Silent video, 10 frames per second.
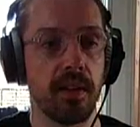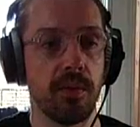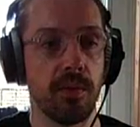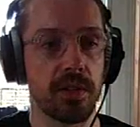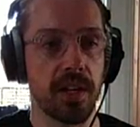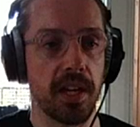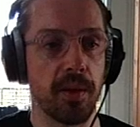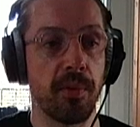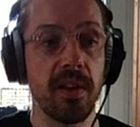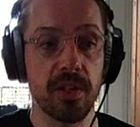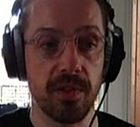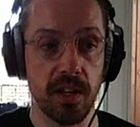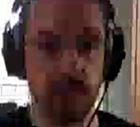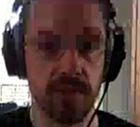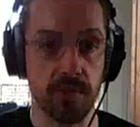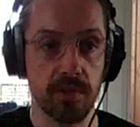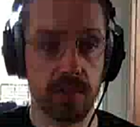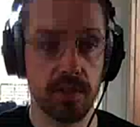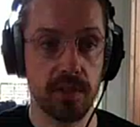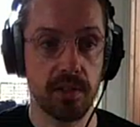we'll set the previous video source
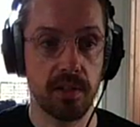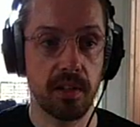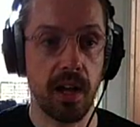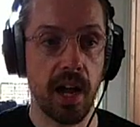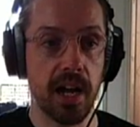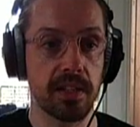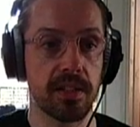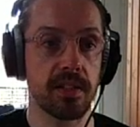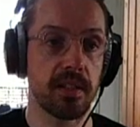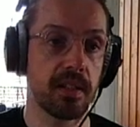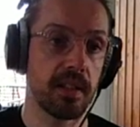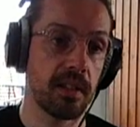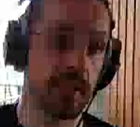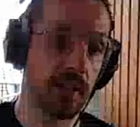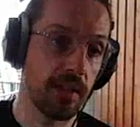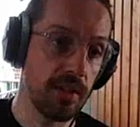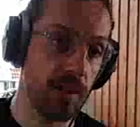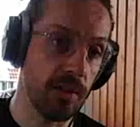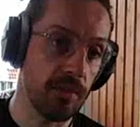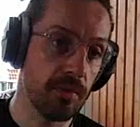as our new